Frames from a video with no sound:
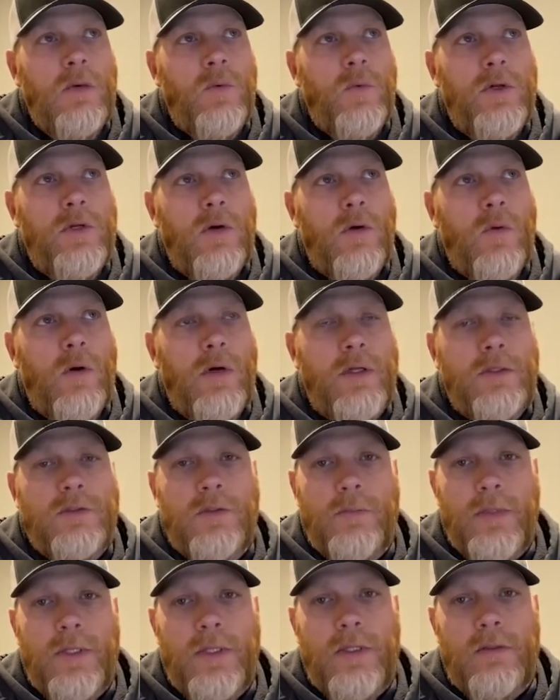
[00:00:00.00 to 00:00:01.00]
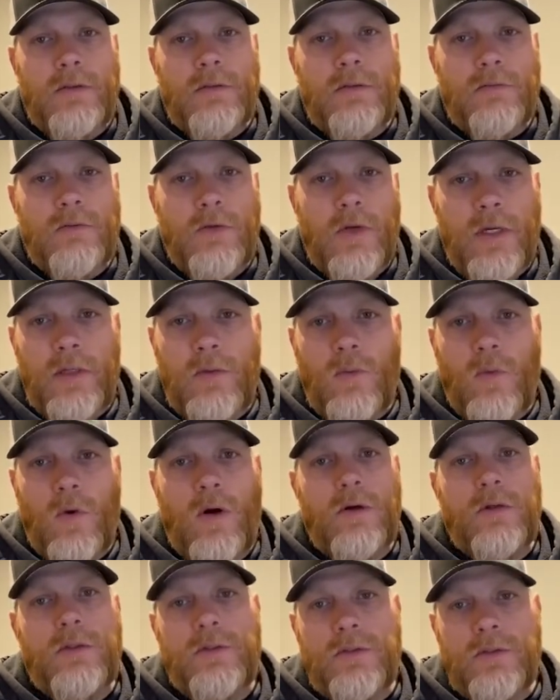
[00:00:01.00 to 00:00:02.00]
we don't want to be running
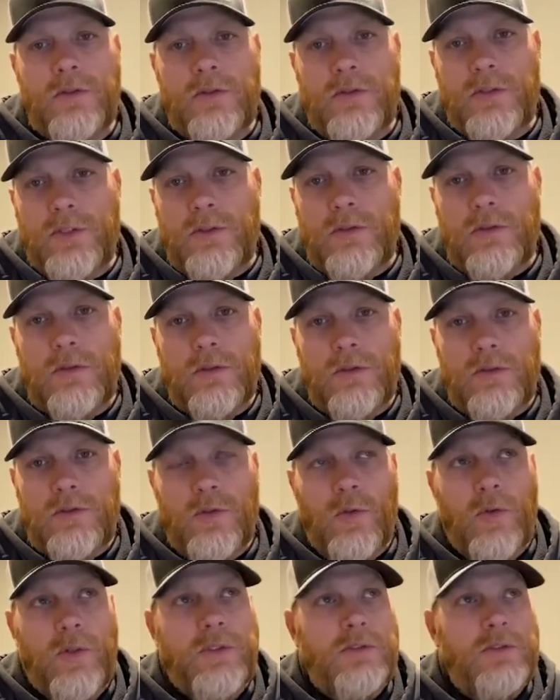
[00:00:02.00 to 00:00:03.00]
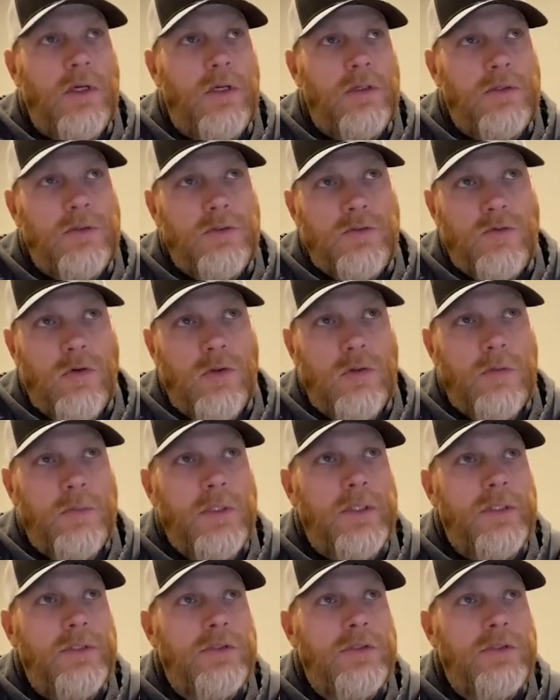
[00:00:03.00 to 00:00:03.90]
water to the joints uncontrollably.